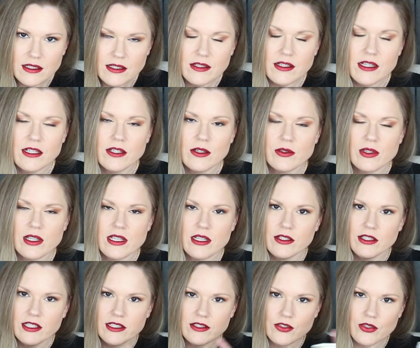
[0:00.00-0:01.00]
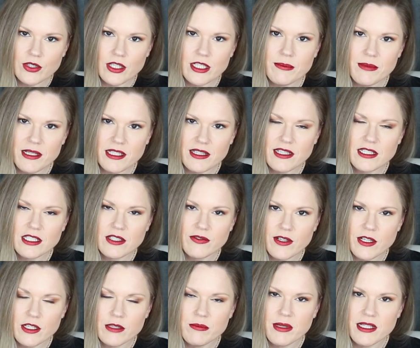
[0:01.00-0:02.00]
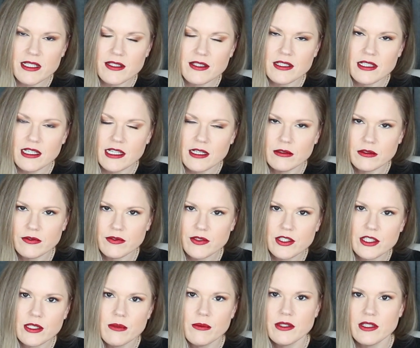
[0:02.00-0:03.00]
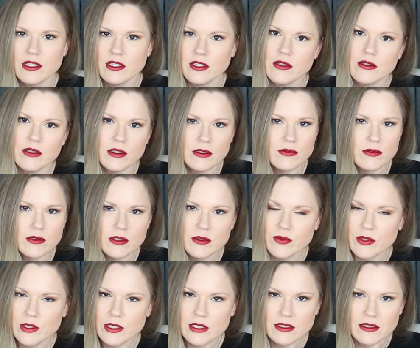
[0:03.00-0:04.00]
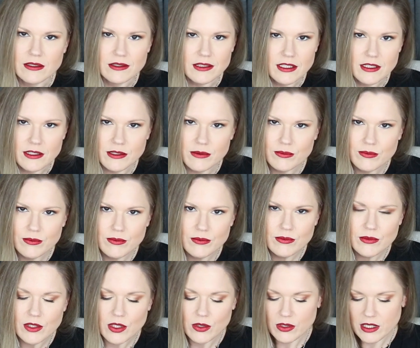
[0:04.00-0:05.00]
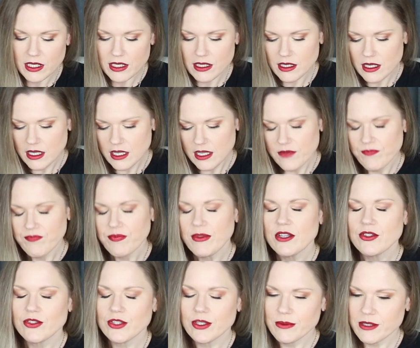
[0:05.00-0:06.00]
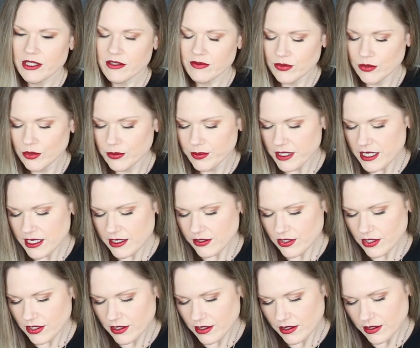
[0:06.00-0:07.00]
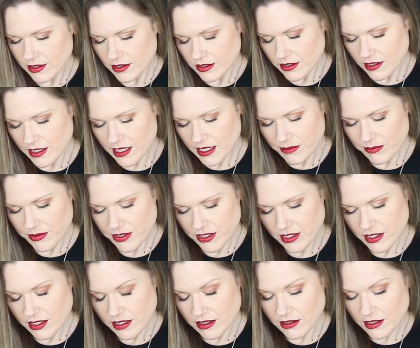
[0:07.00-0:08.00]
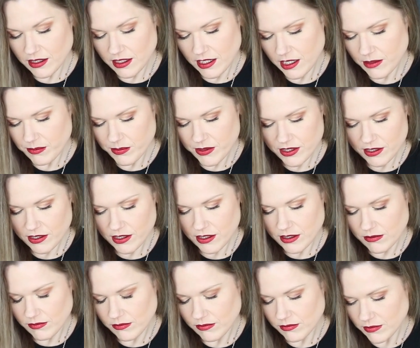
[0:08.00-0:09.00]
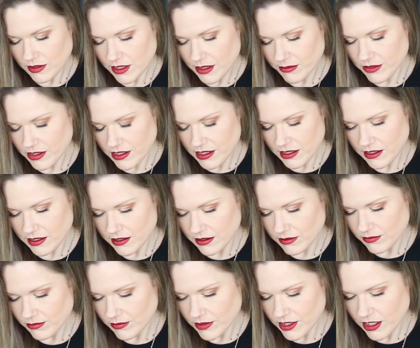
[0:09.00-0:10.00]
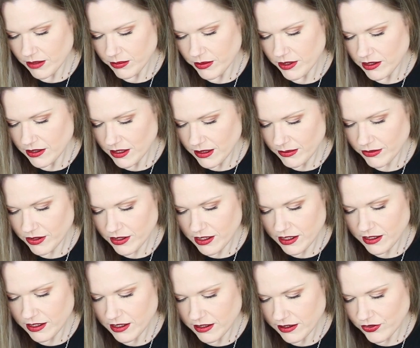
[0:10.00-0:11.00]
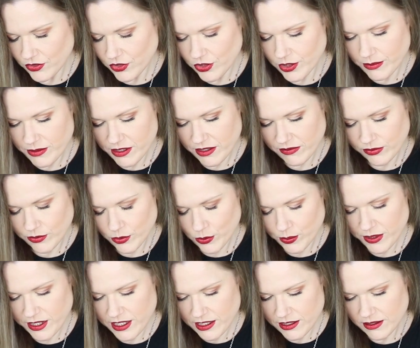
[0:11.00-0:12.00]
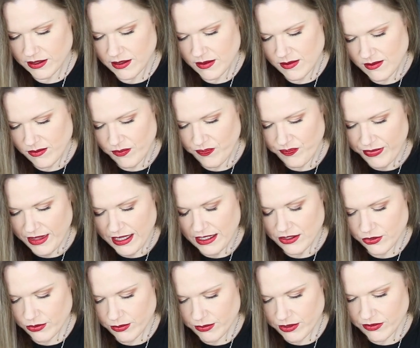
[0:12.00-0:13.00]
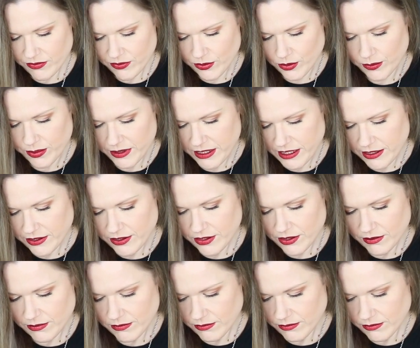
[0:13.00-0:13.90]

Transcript: you know, that you didn't try to make things fair and balanced and equal for someone that you know for a very long time. Okay? Show me the Fool, please. You can't be said. It can't be said. I'm looking at it, Cappy. I'm looking at it. Show me the Fool, please. Show me the Fool, please.